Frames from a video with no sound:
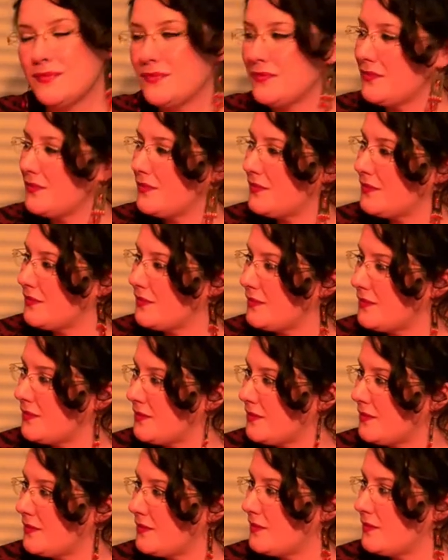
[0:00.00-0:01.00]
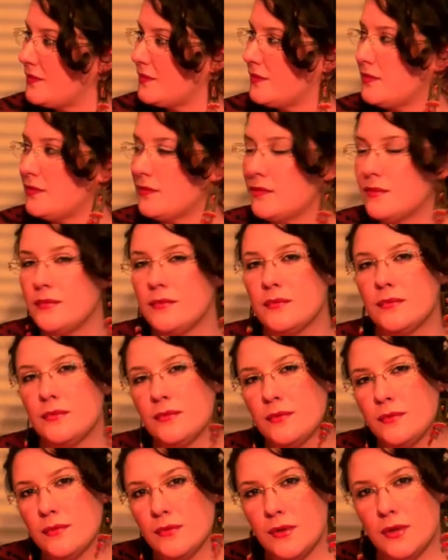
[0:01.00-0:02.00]

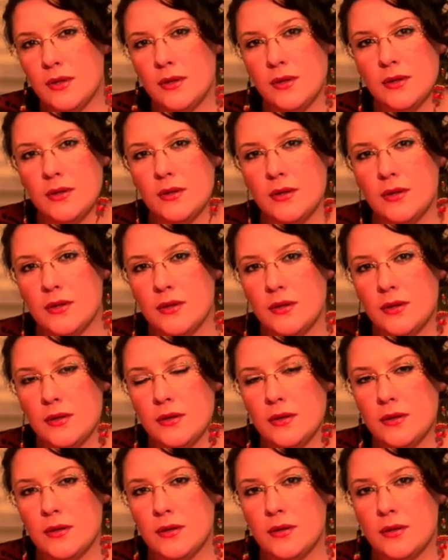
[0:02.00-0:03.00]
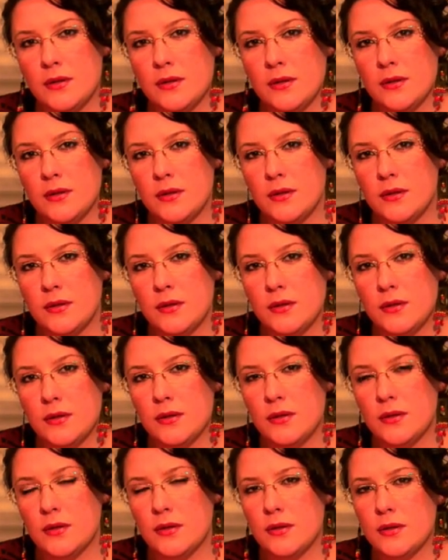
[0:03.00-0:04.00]

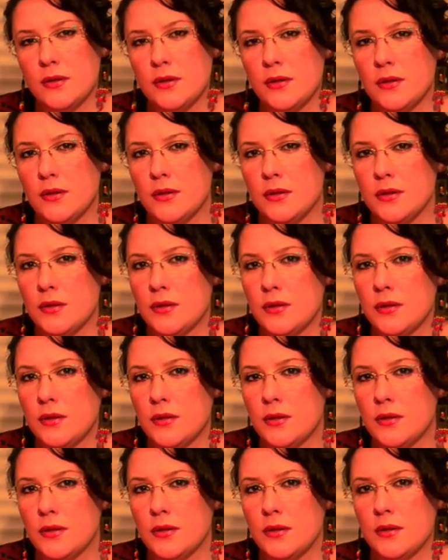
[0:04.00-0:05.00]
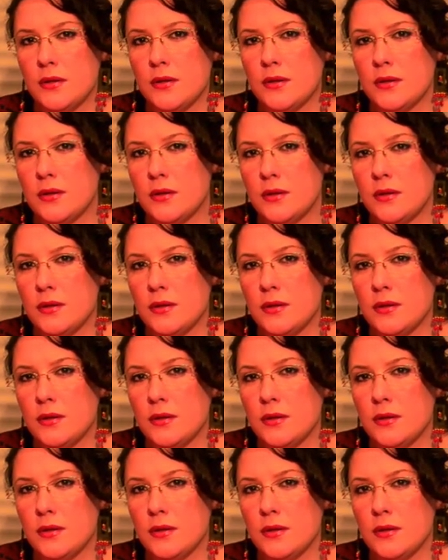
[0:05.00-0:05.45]
(not speaking)